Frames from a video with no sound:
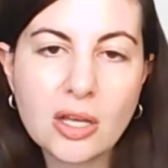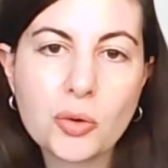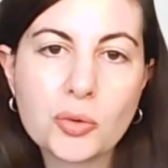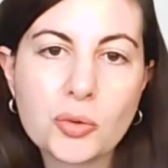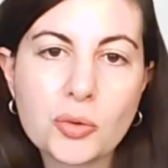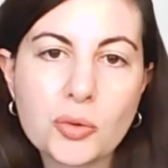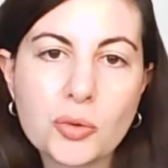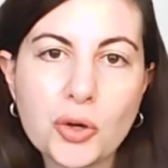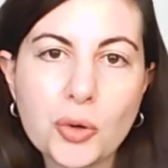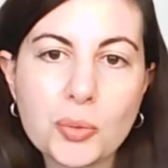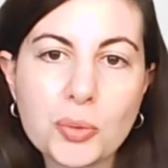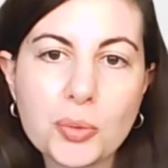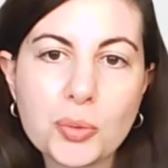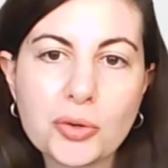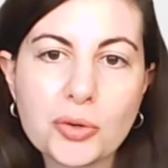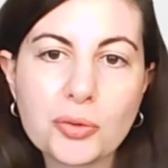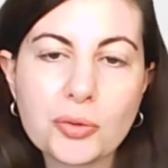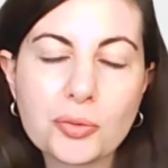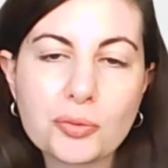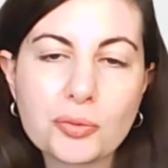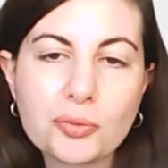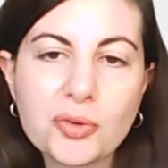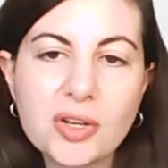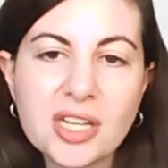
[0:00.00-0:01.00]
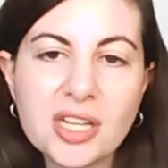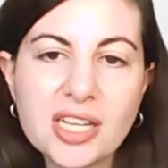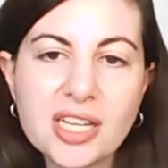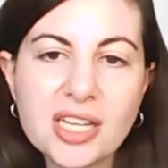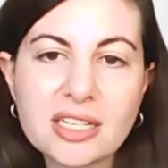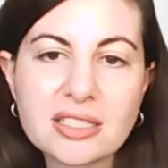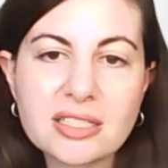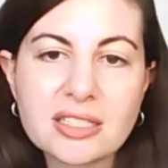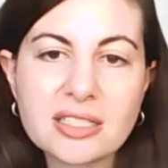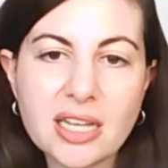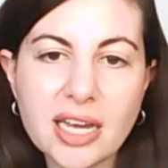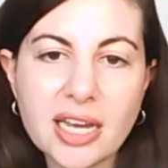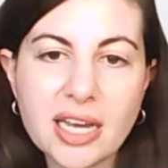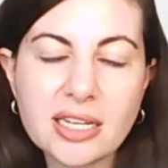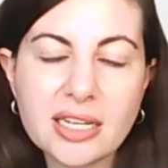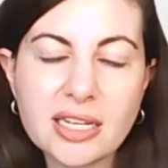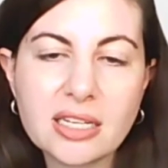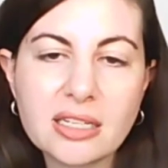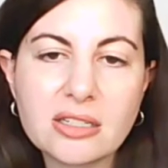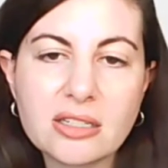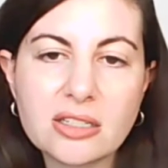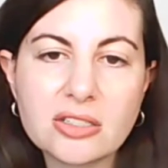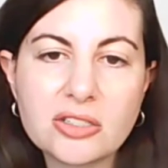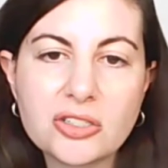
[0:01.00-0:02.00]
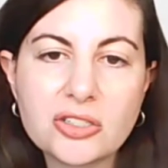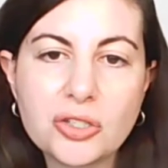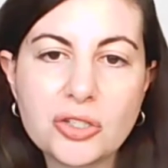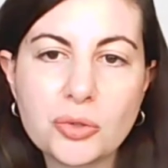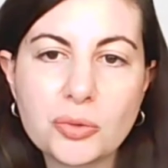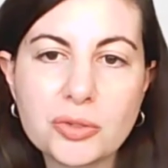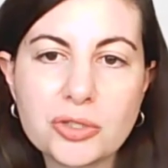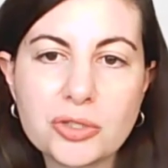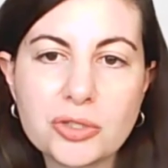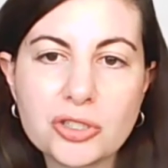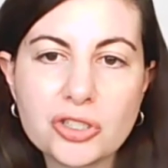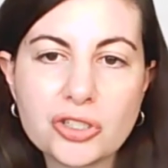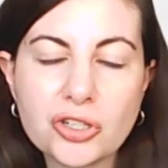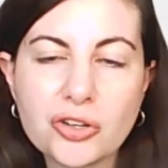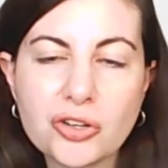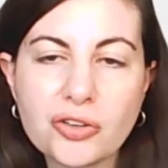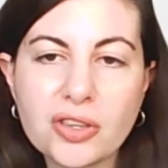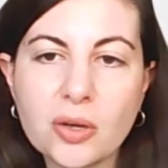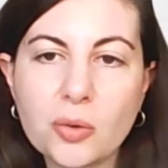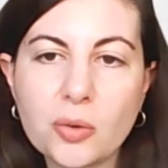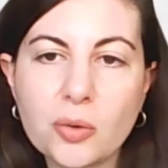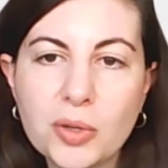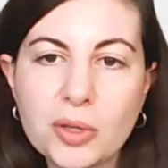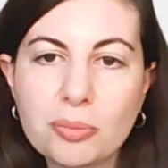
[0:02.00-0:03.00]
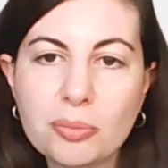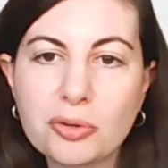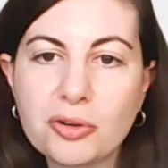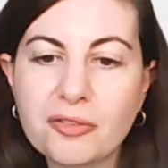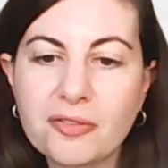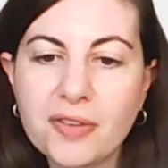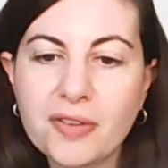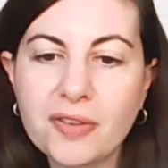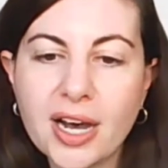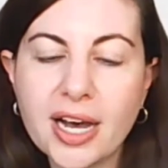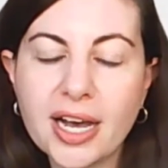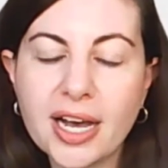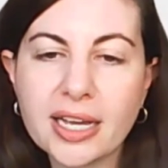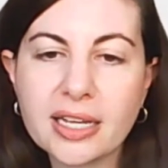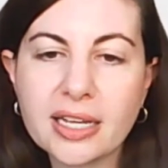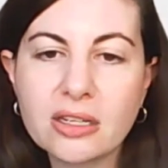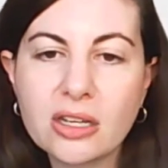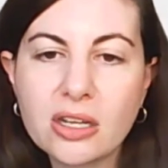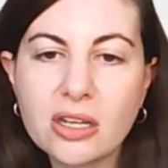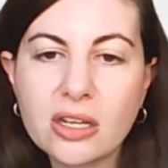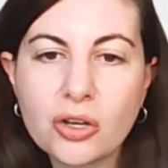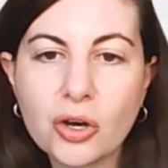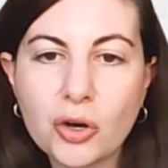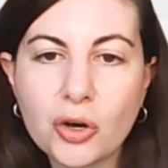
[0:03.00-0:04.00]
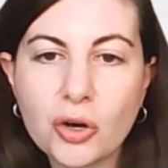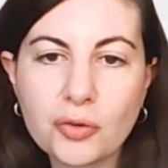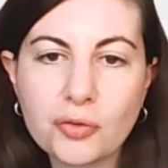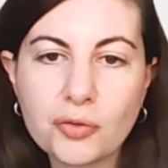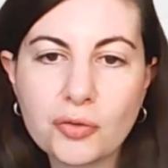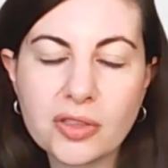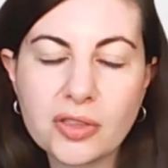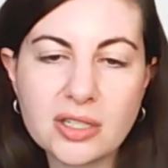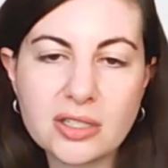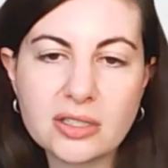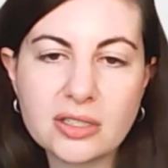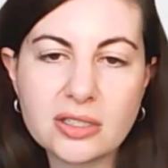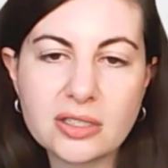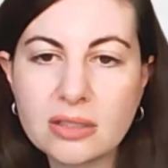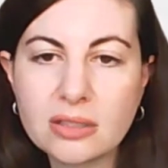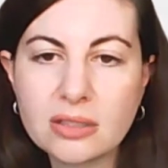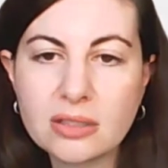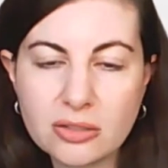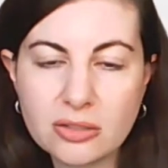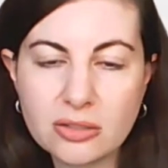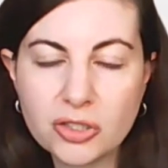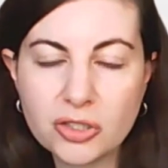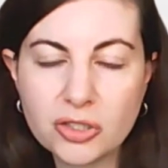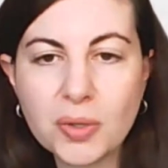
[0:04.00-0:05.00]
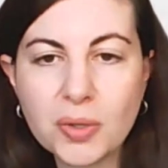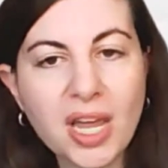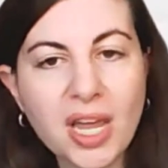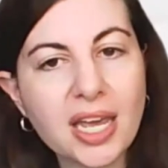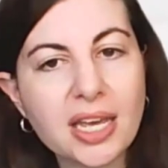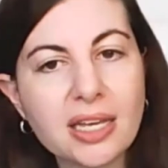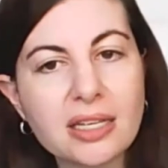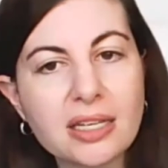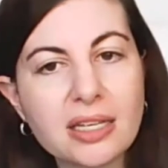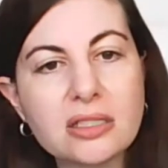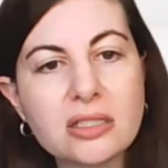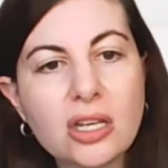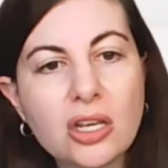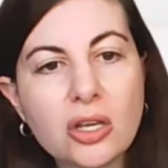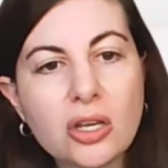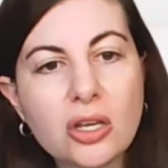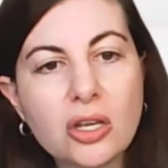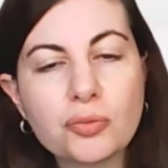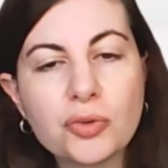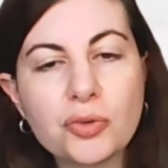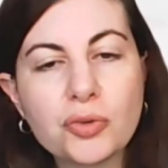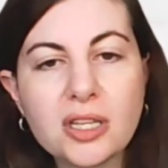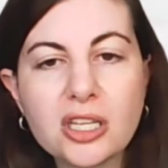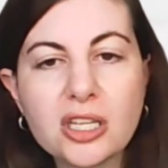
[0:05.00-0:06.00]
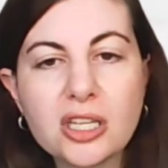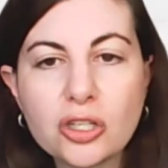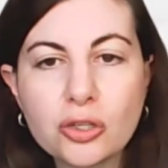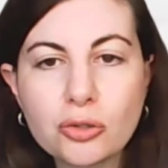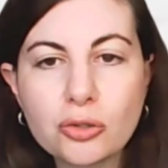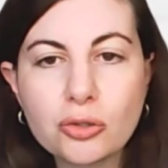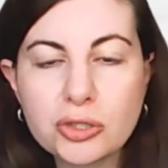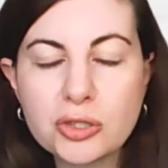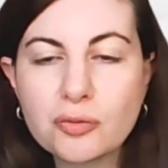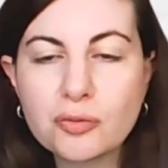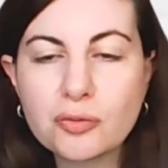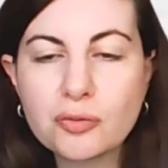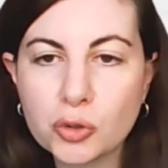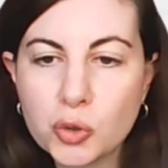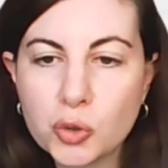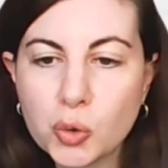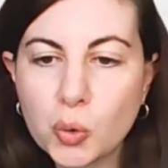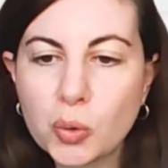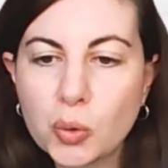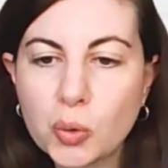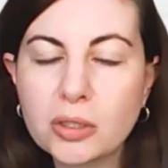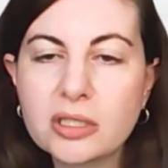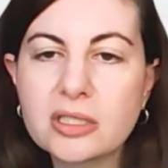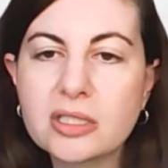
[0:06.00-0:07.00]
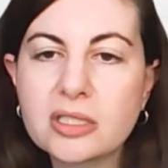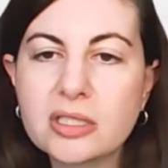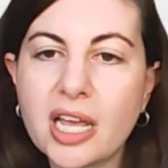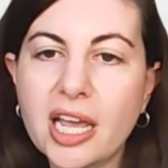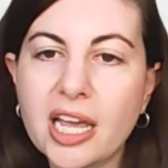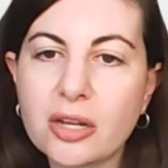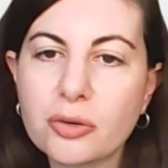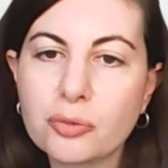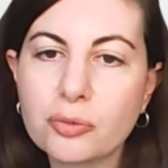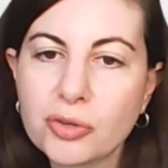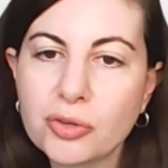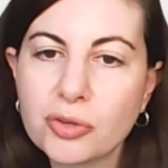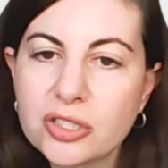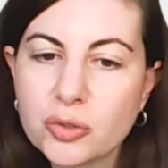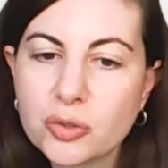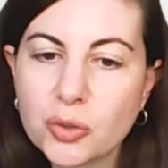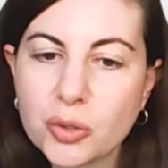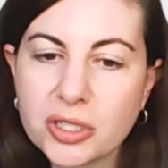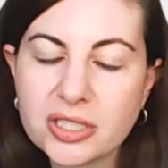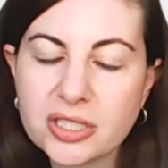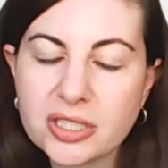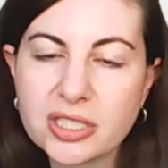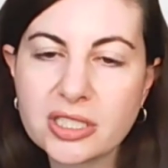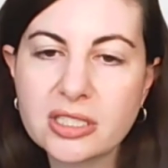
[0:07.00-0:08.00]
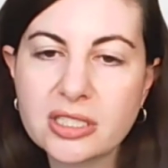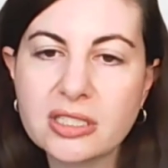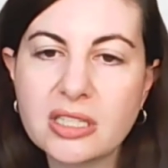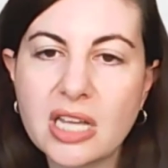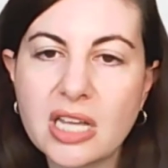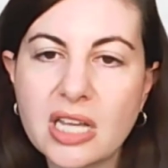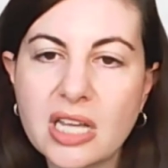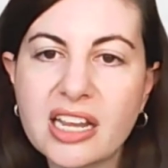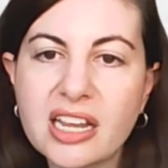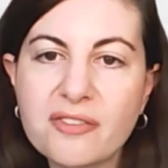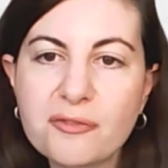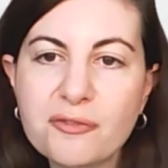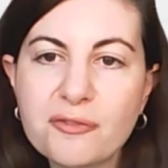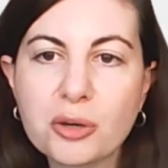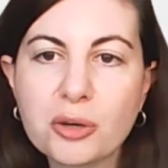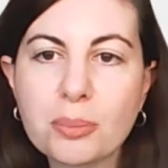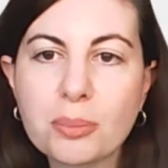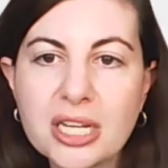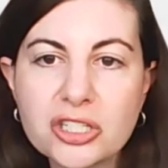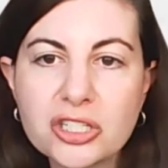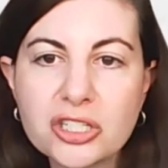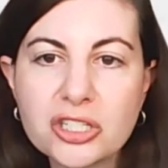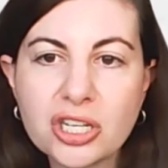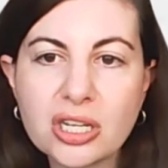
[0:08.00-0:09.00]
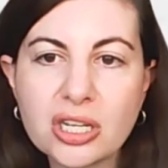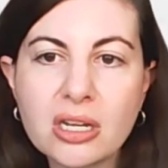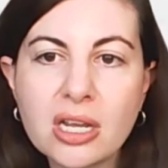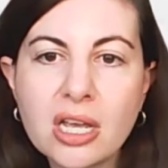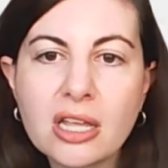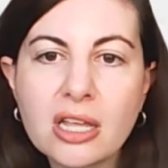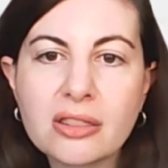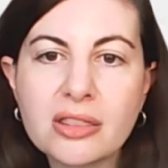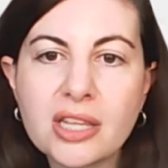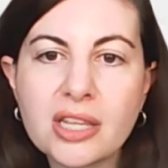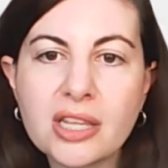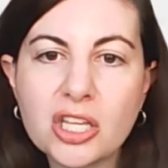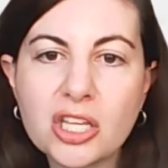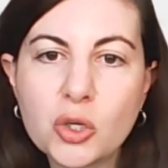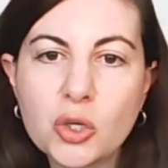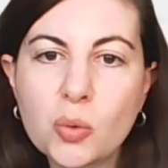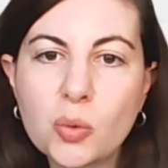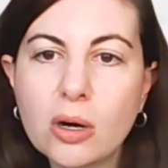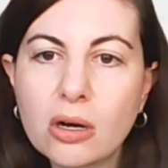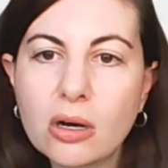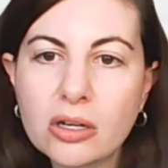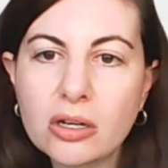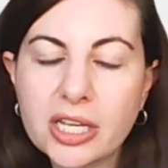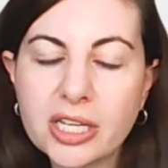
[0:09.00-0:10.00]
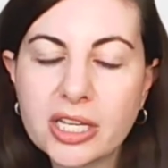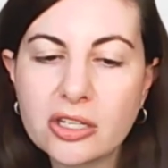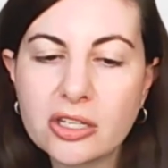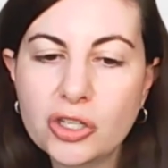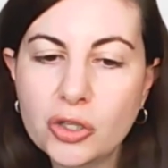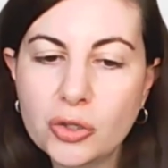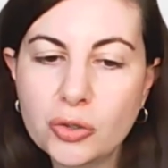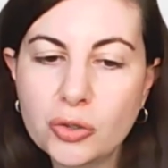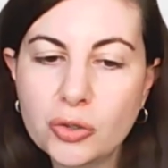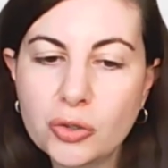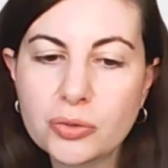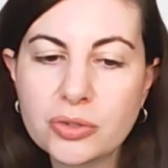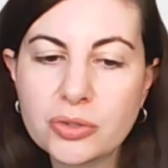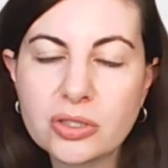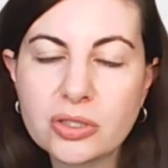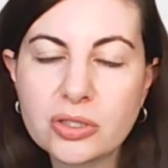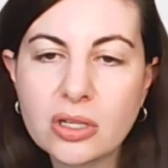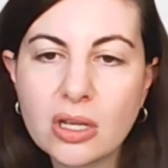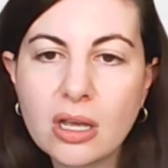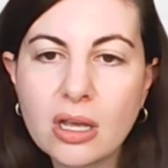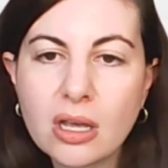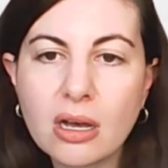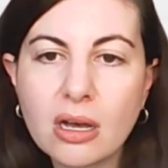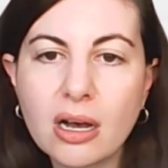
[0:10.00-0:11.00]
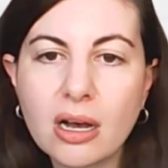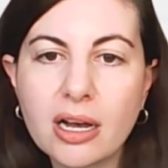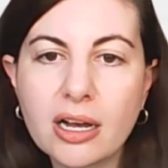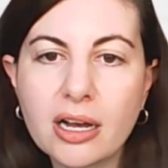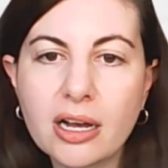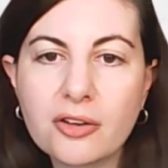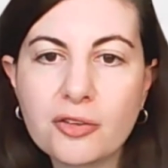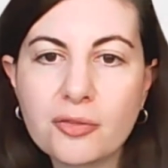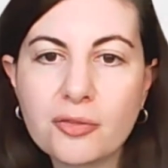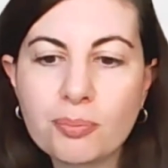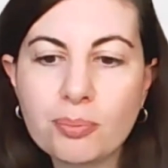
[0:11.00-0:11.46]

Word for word: you know, we're really excited to ensure that we provide over these two days really useful tools and resources and information that you all can use uh,